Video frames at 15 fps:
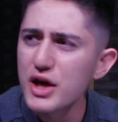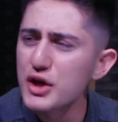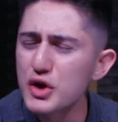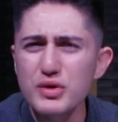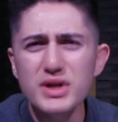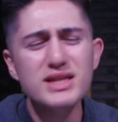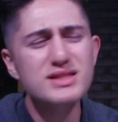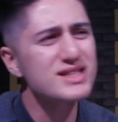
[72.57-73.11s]

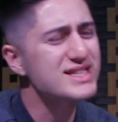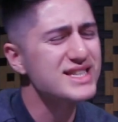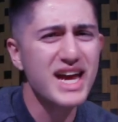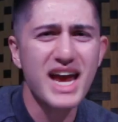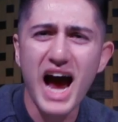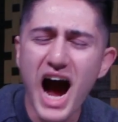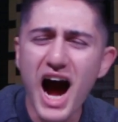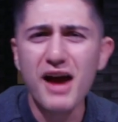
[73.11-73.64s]
You need to
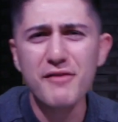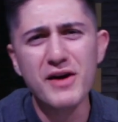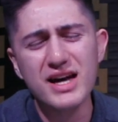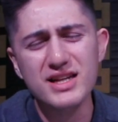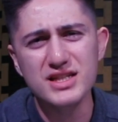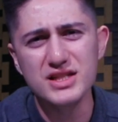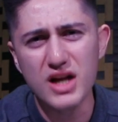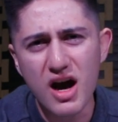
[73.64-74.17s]
say, I've
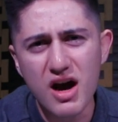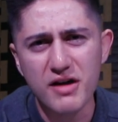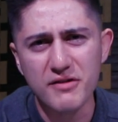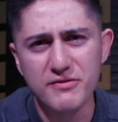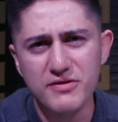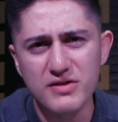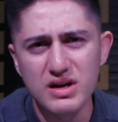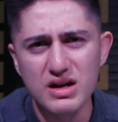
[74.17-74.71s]
had
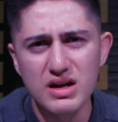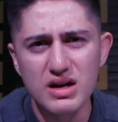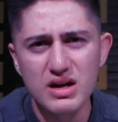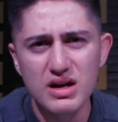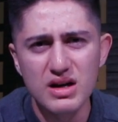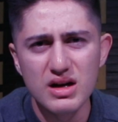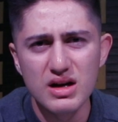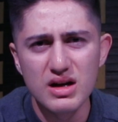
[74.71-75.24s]
enough.
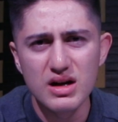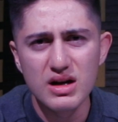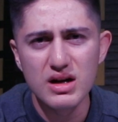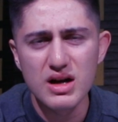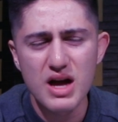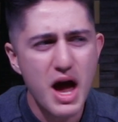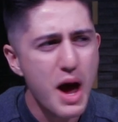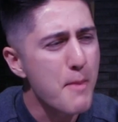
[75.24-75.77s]

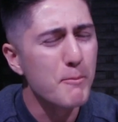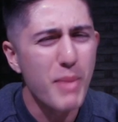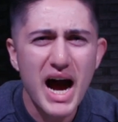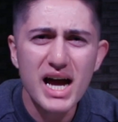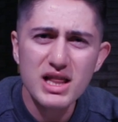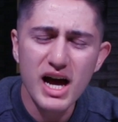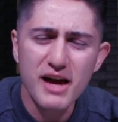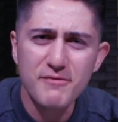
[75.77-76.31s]

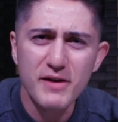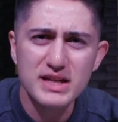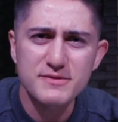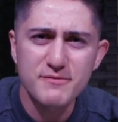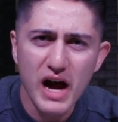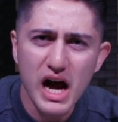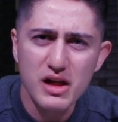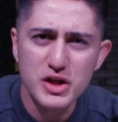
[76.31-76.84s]
My life has
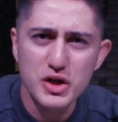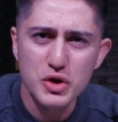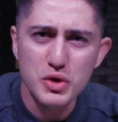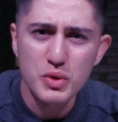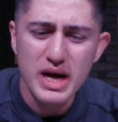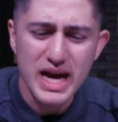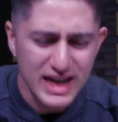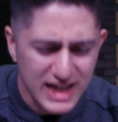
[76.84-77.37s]

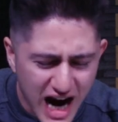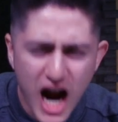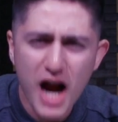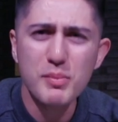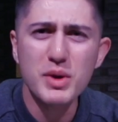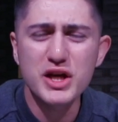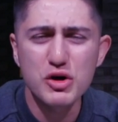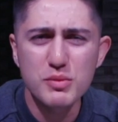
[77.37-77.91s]
value and
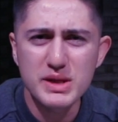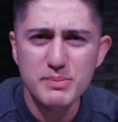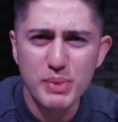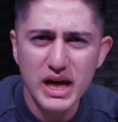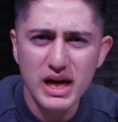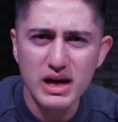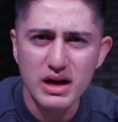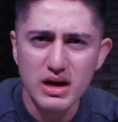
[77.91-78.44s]
I'm a human
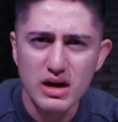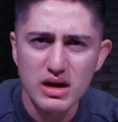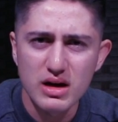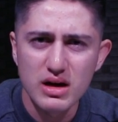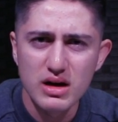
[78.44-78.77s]
being.